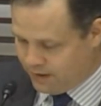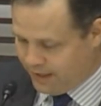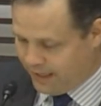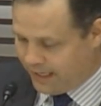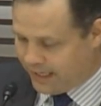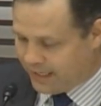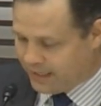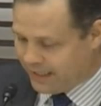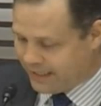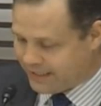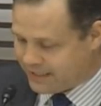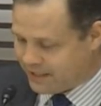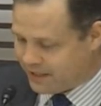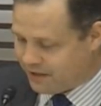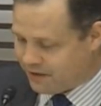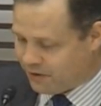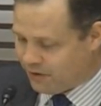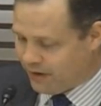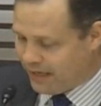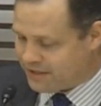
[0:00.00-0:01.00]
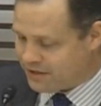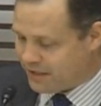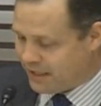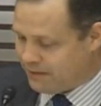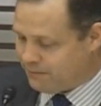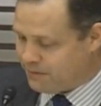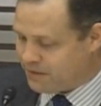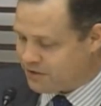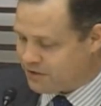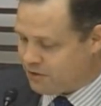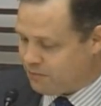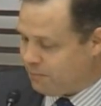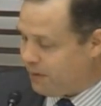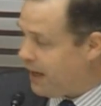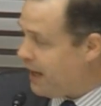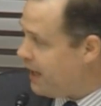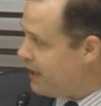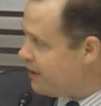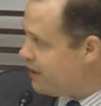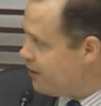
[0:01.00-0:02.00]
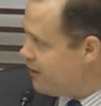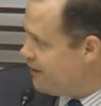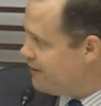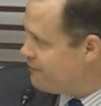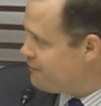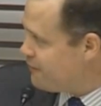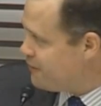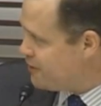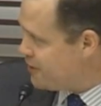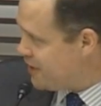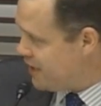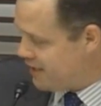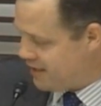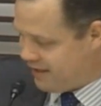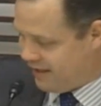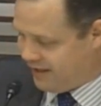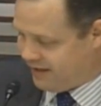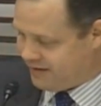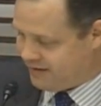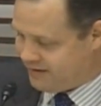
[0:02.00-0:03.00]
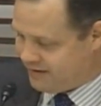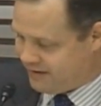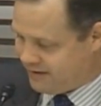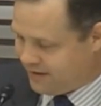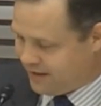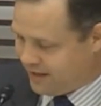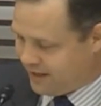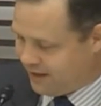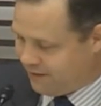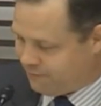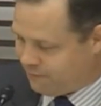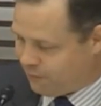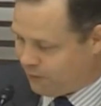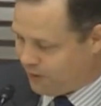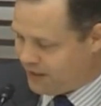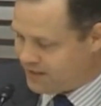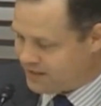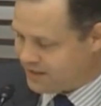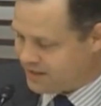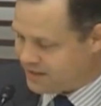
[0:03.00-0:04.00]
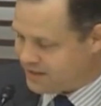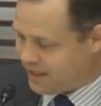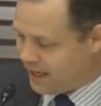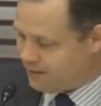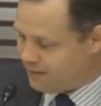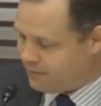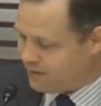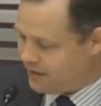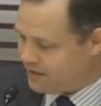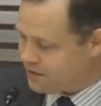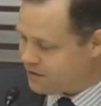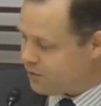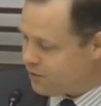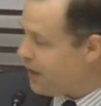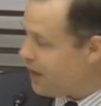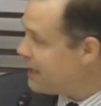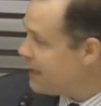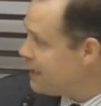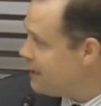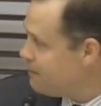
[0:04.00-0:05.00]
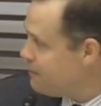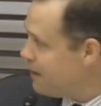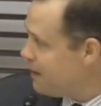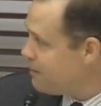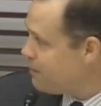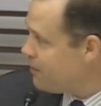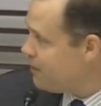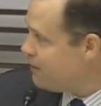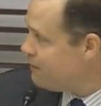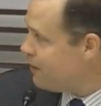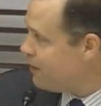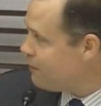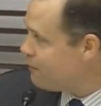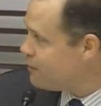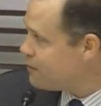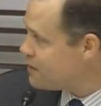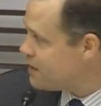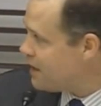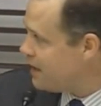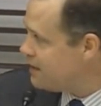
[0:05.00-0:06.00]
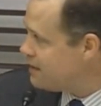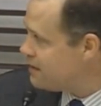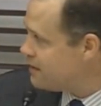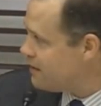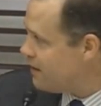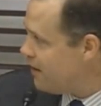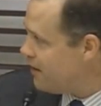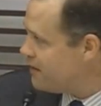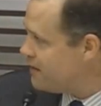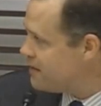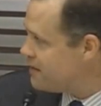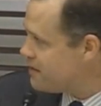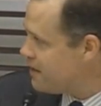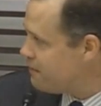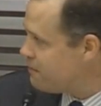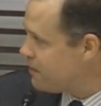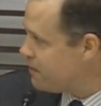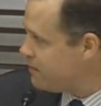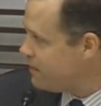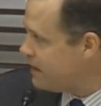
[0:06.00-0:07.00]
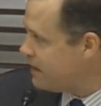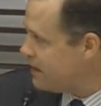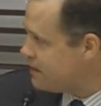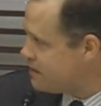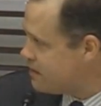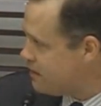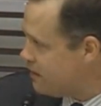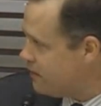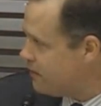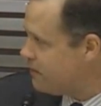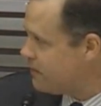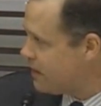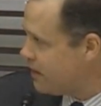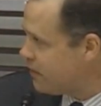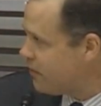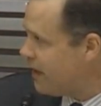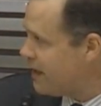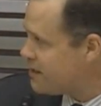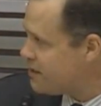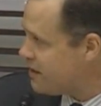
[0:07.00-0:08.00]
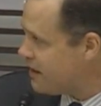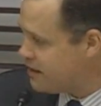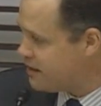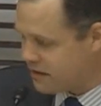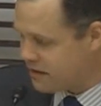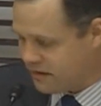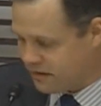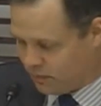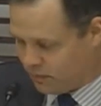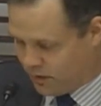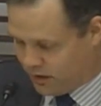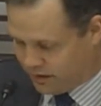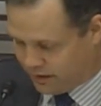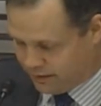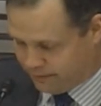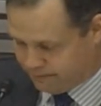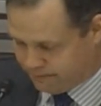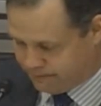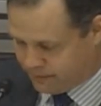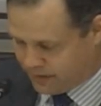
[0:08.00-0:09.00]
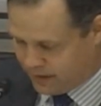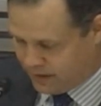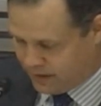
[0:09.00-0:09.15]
And I'd like to congratulate Mr. Beyer of Virginia for his assignment as the ranking member of Oversight on this subcommittee. So congratulations and welcome.